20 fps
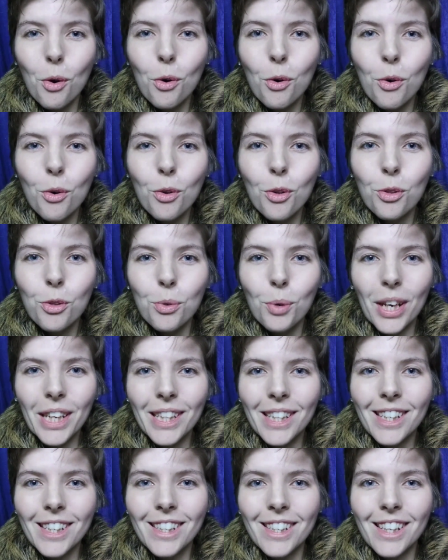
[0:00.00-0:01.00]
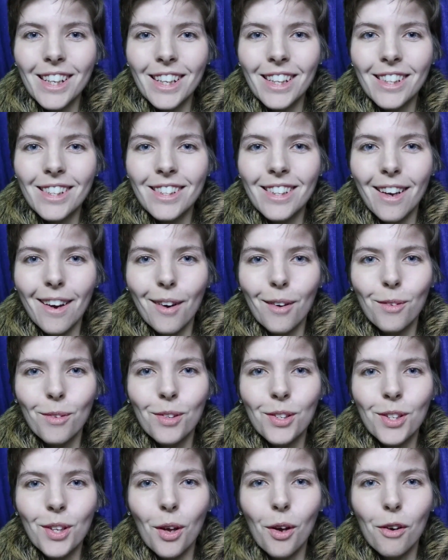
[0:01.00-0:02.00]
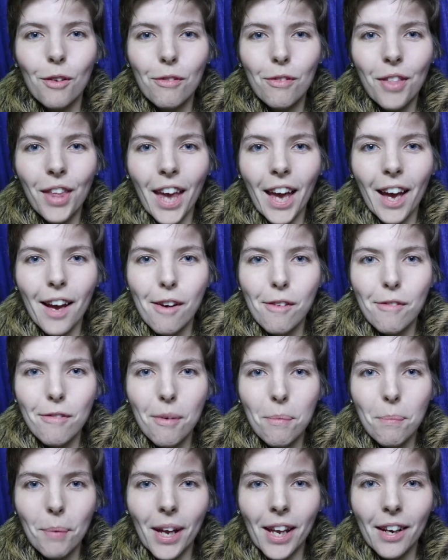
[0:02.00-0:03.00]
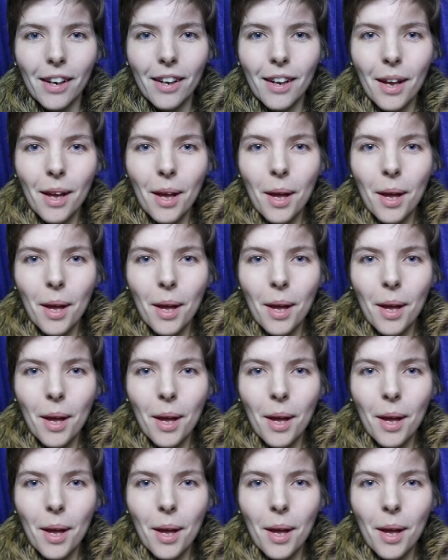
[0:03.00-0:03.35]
all 26 sounds of the alphabet.